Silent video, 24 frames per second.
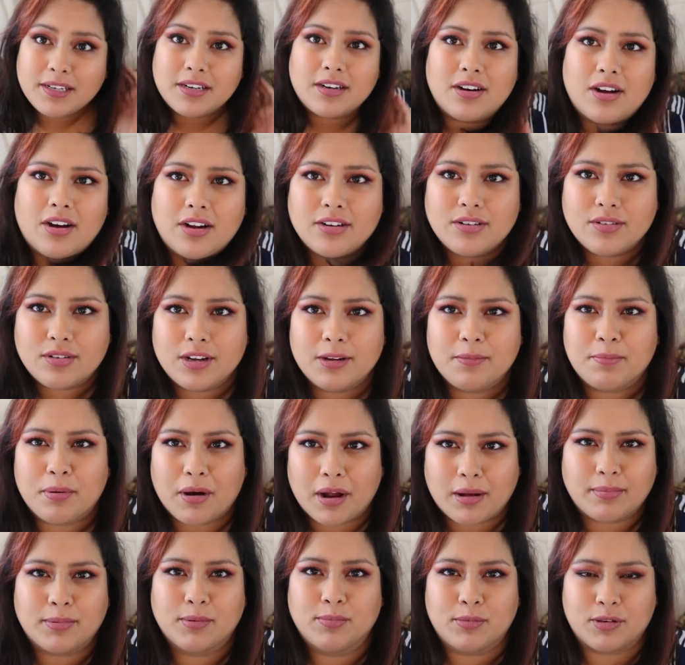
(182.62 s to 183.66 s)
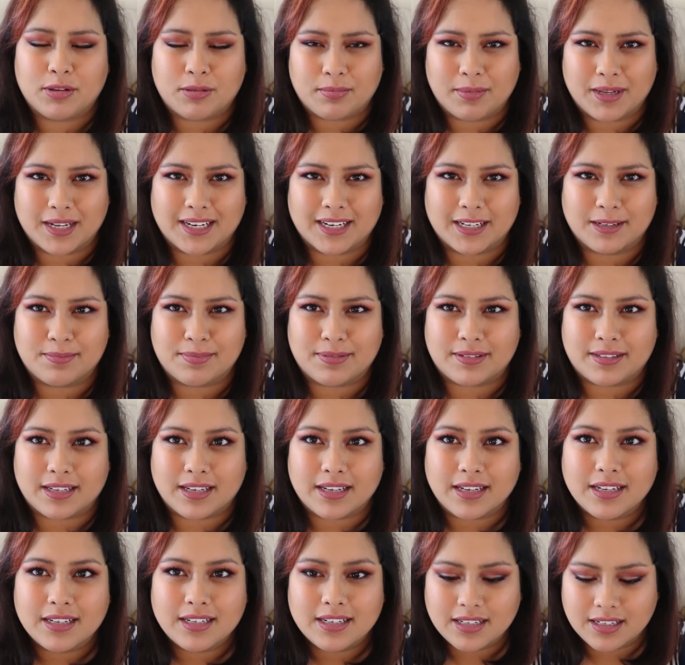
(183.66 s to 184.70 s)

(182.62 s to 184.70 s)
an ongoing problem with me and Ipsy.